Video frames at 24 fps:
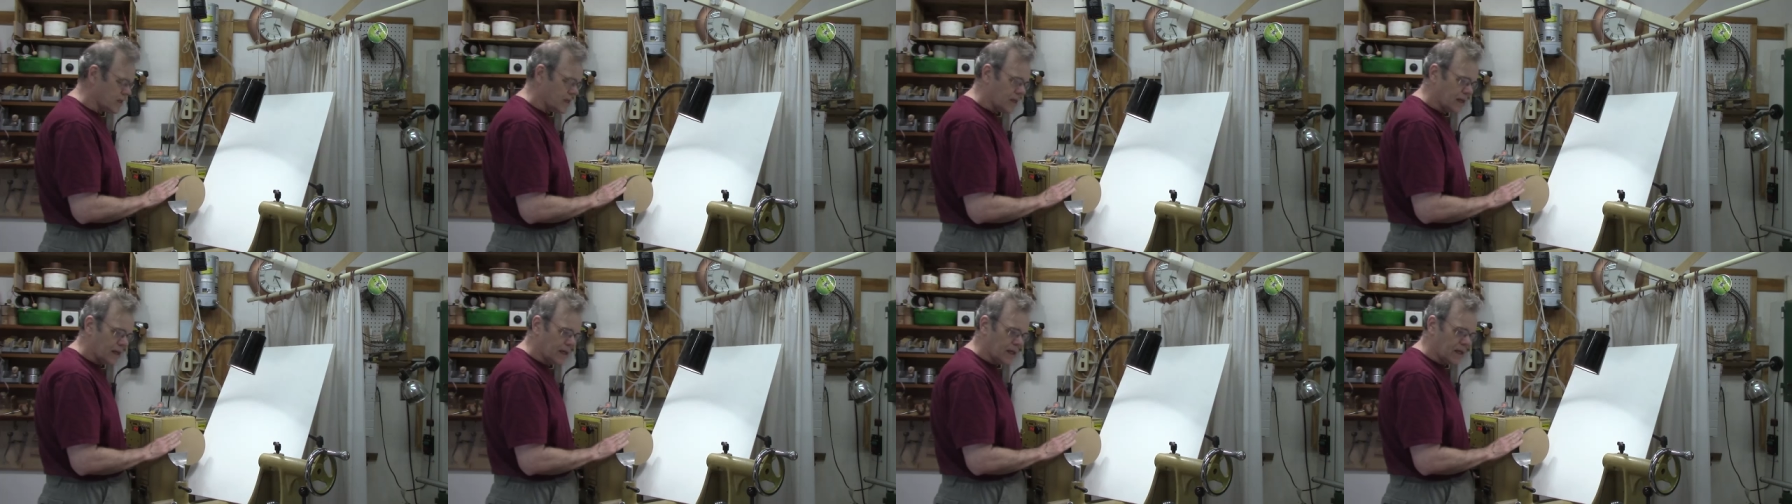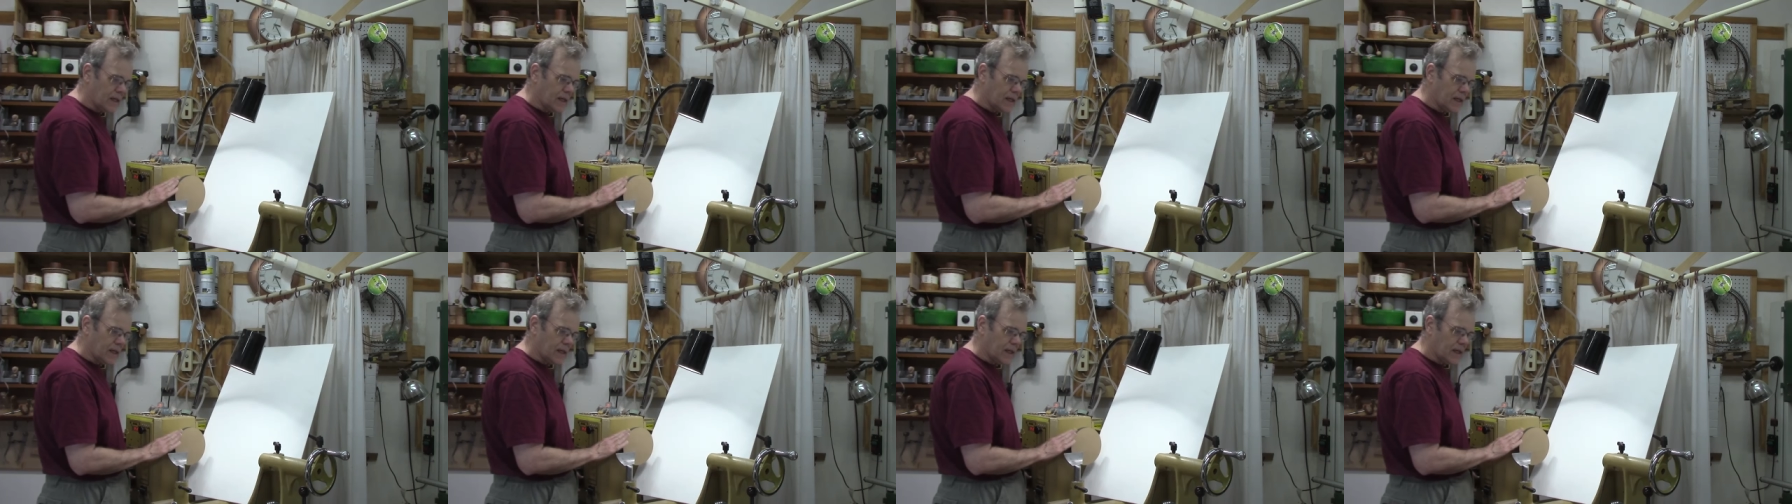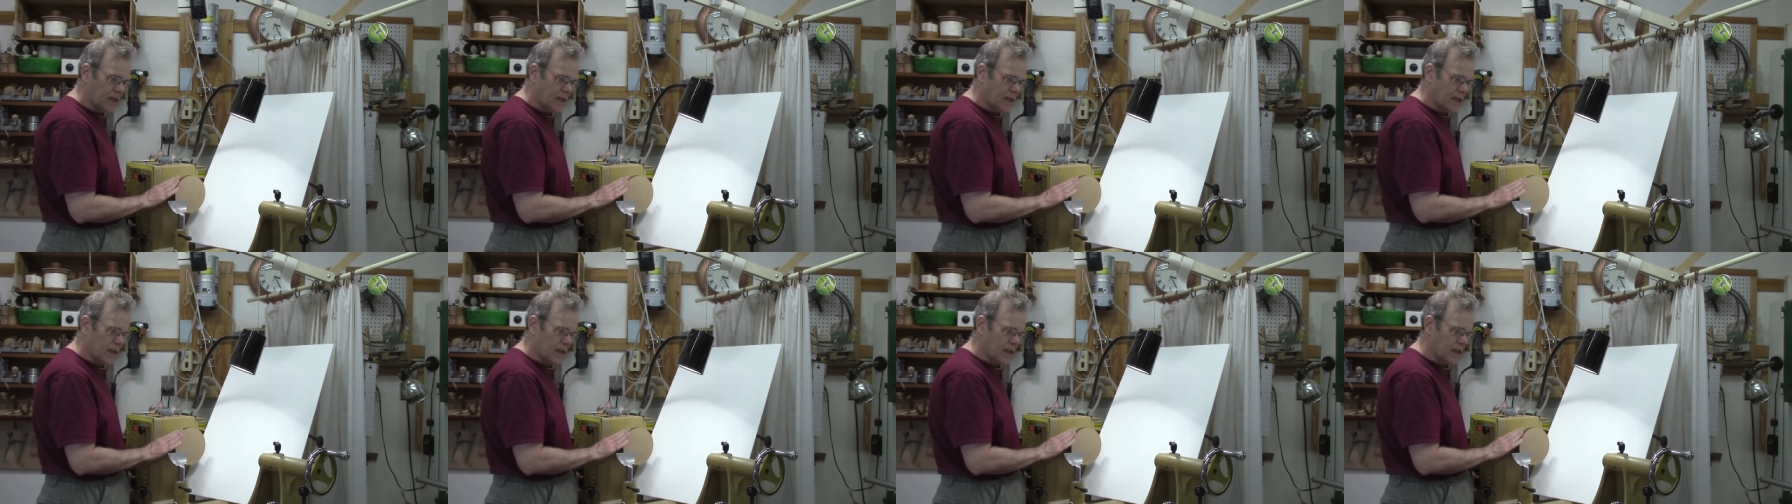like
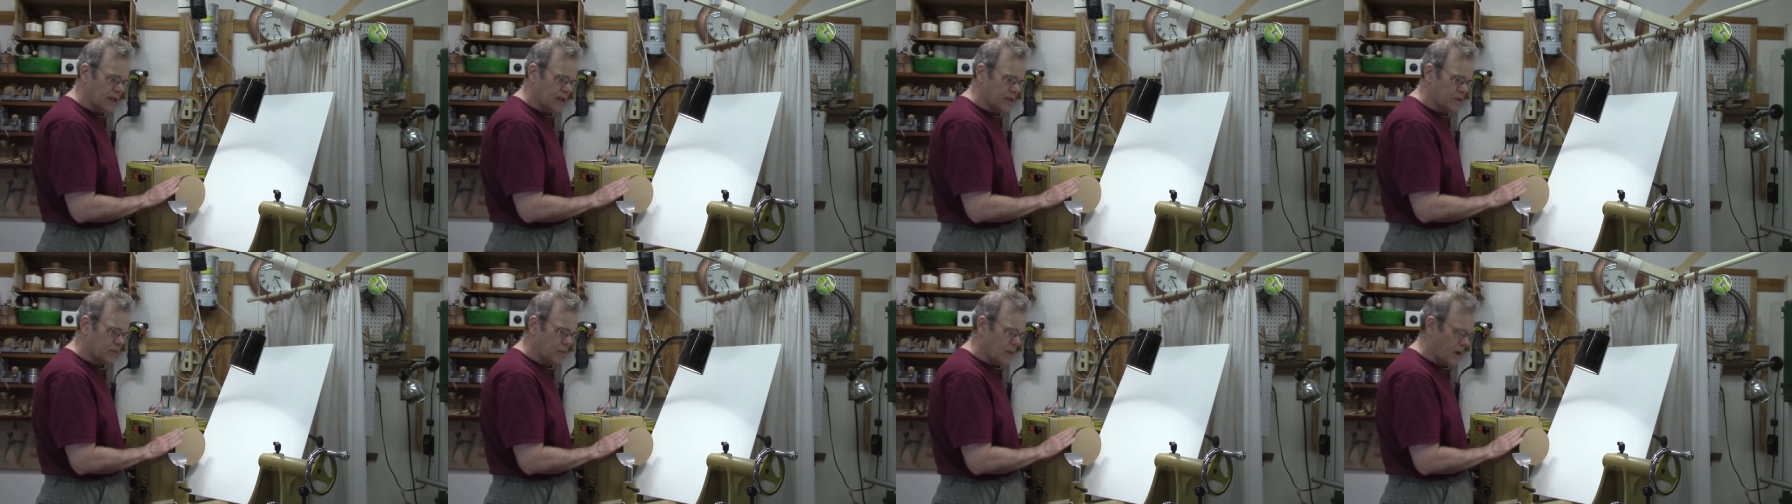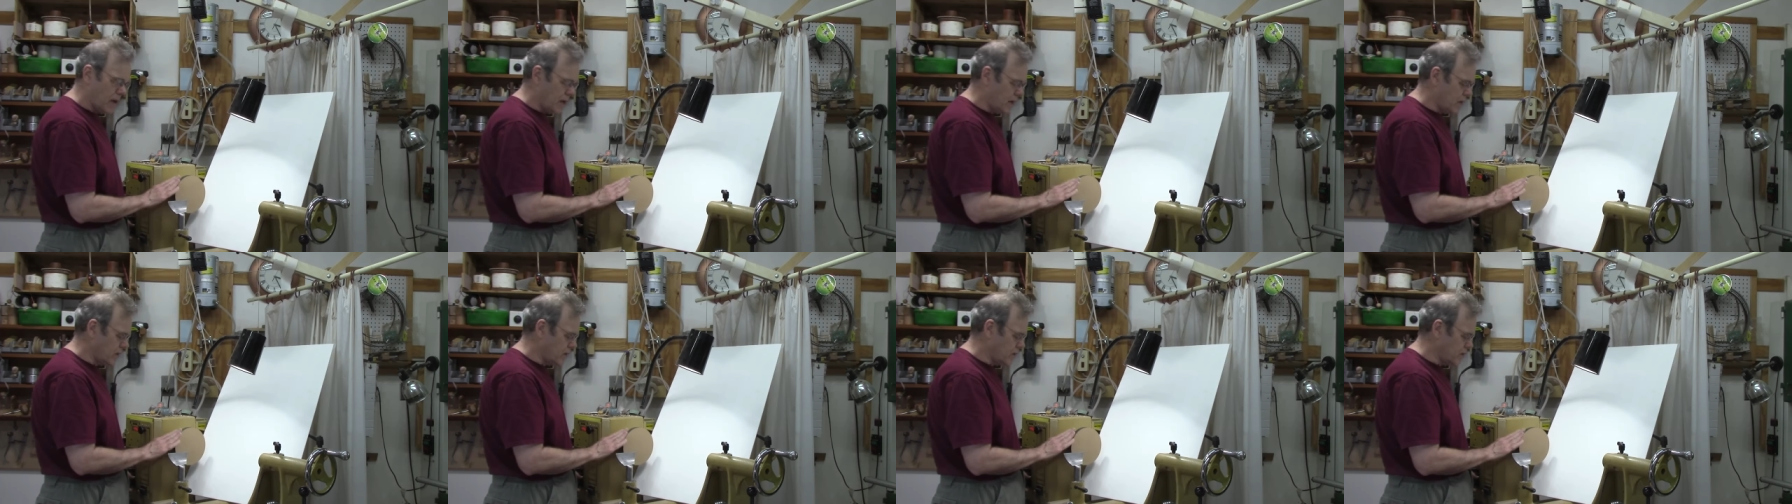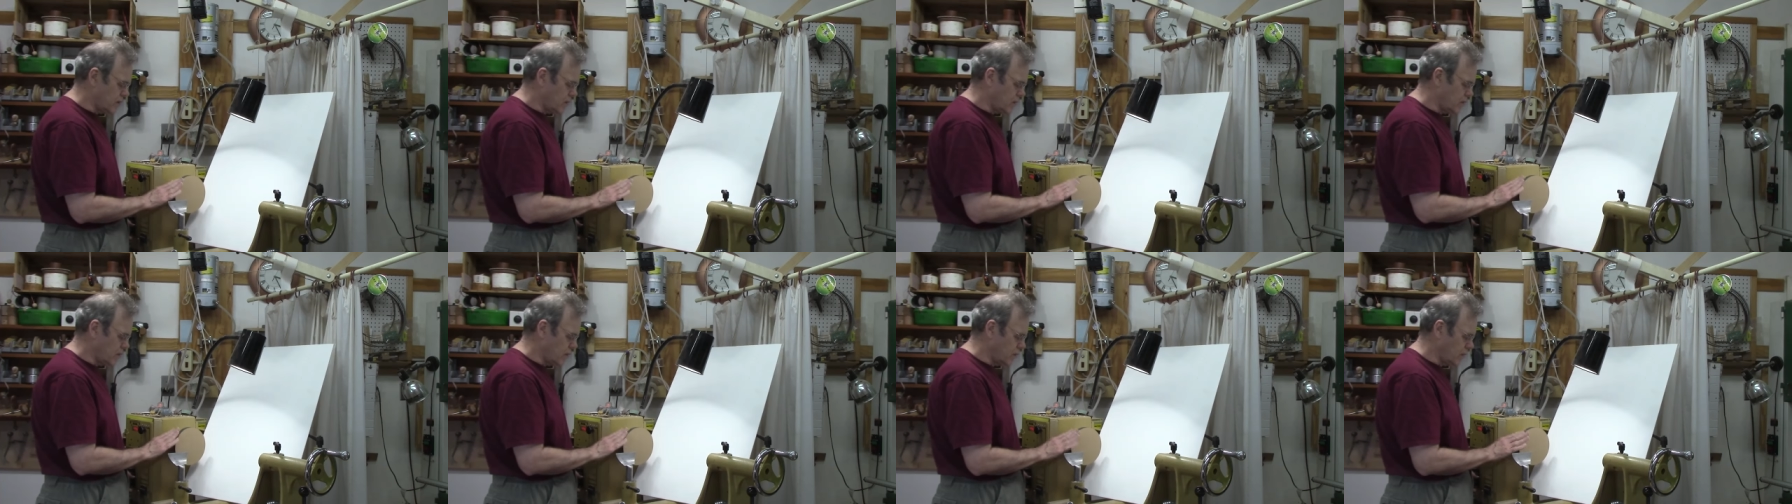in, in this manner
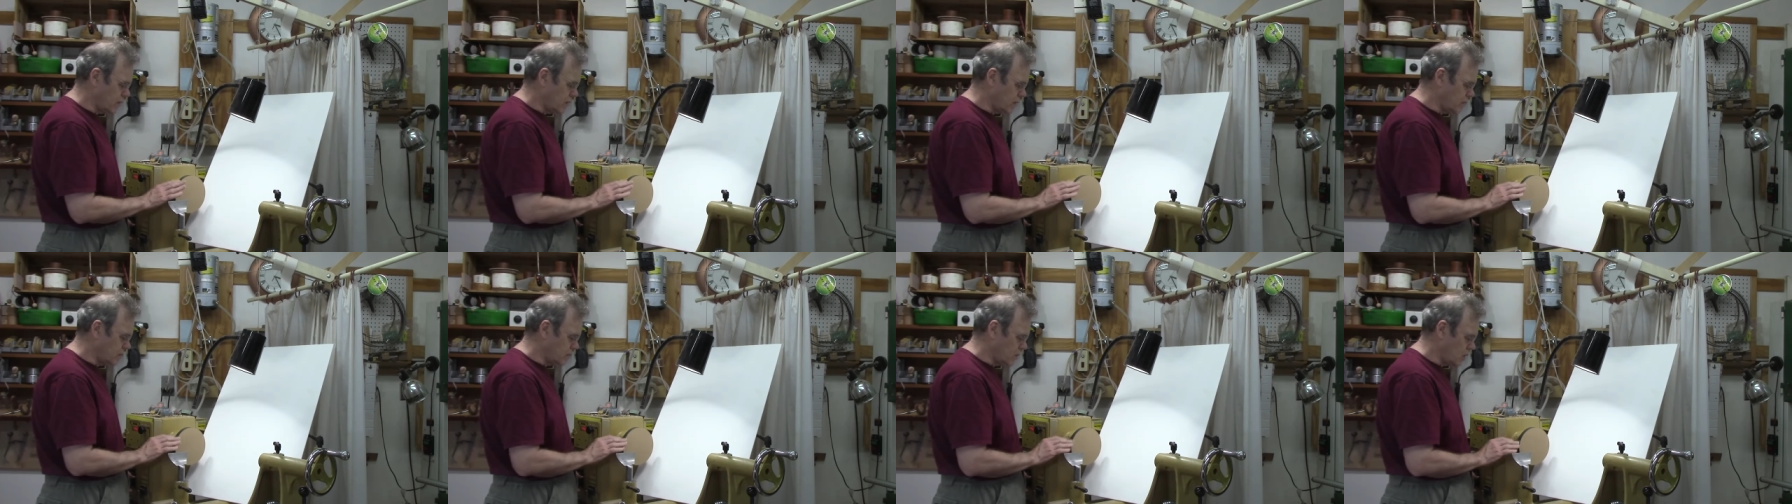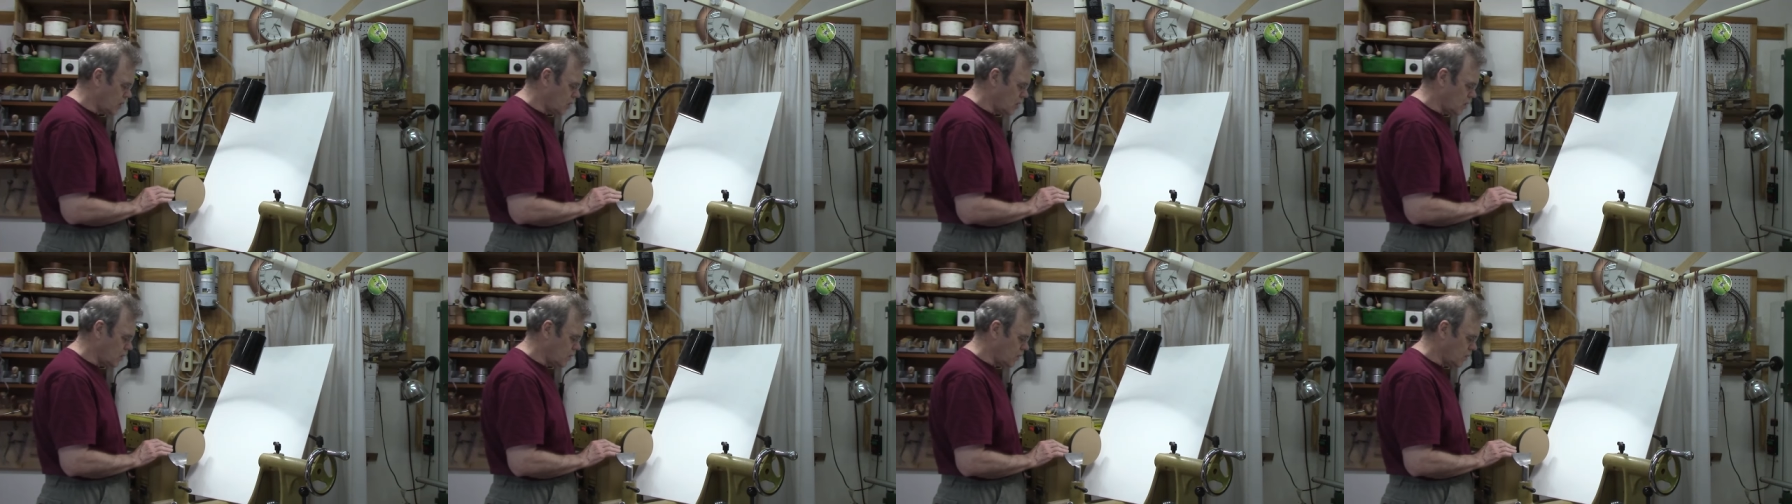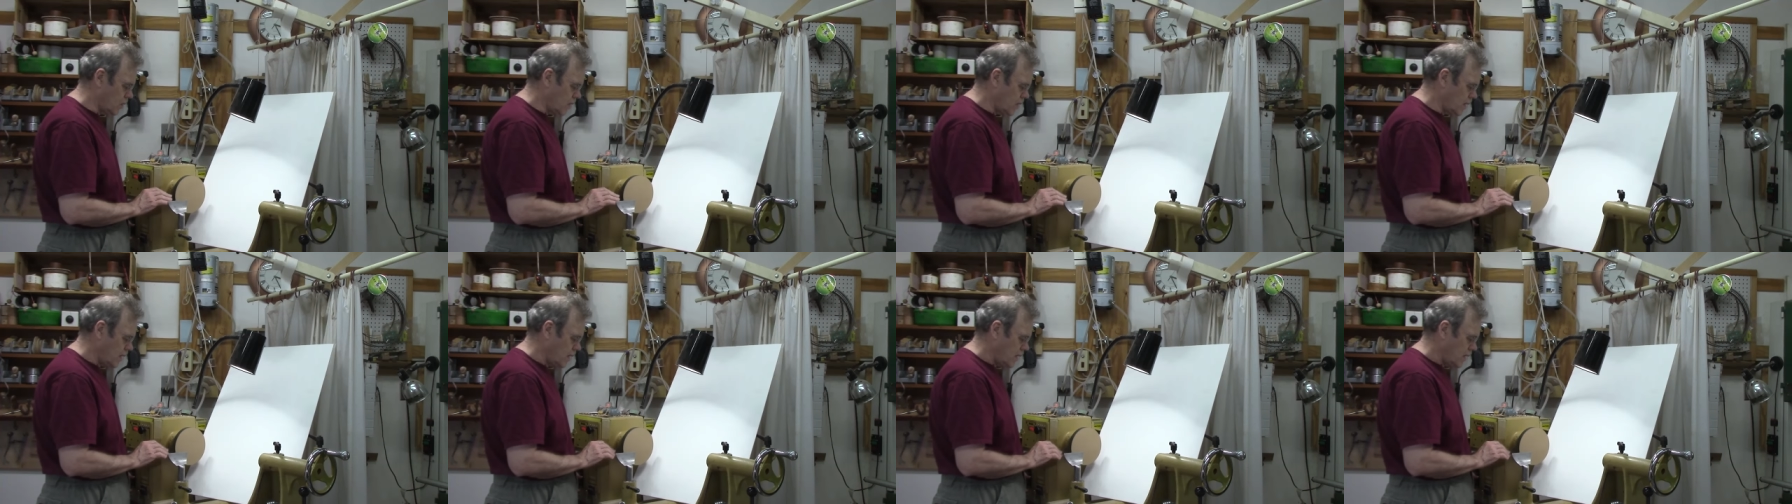to uh, to hone